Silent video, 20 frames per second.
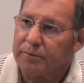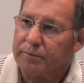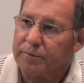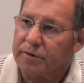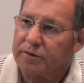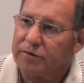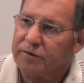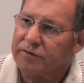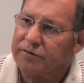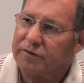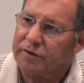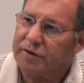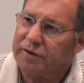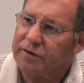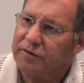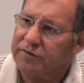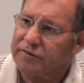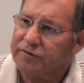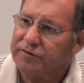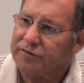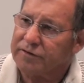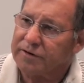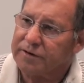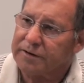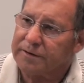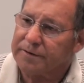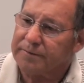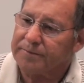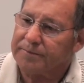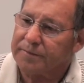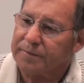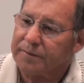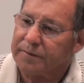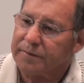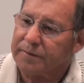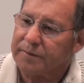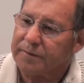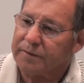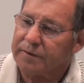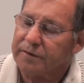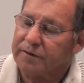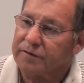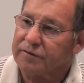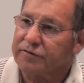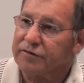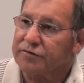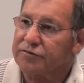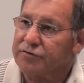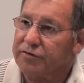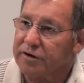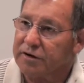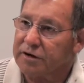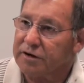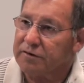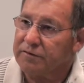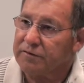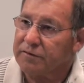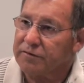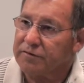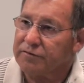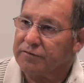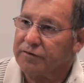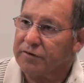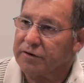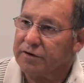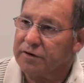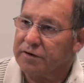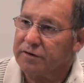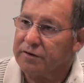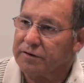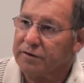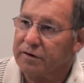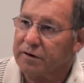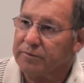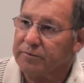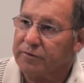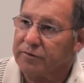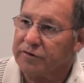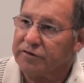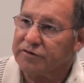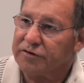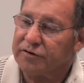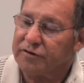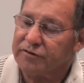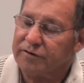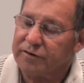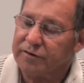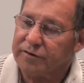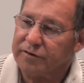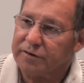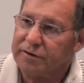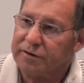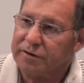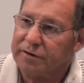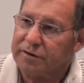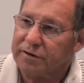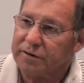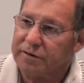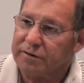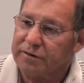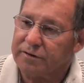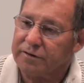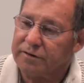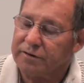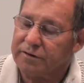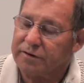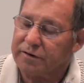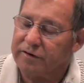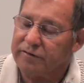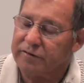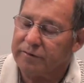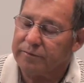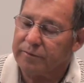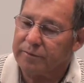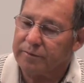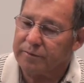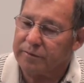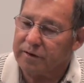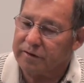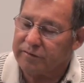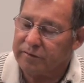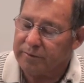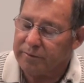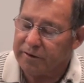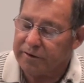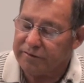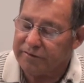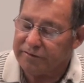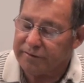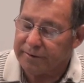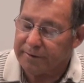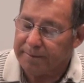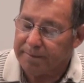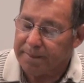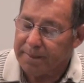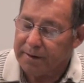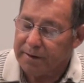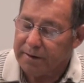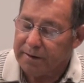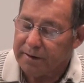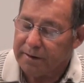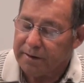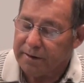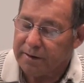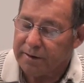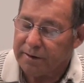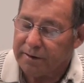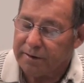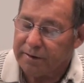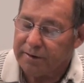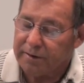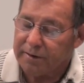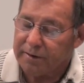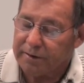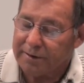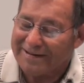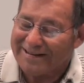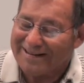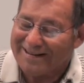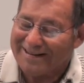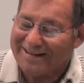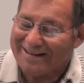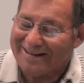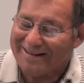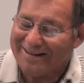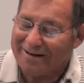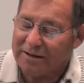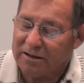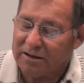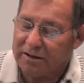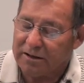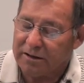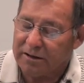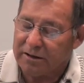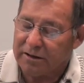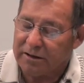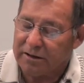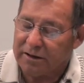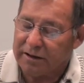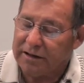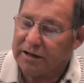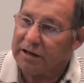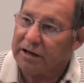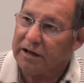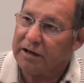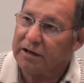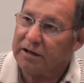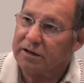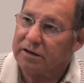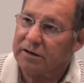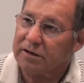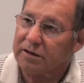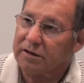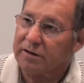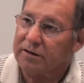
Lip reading: because it is a training operation there at the Navy base, and unlike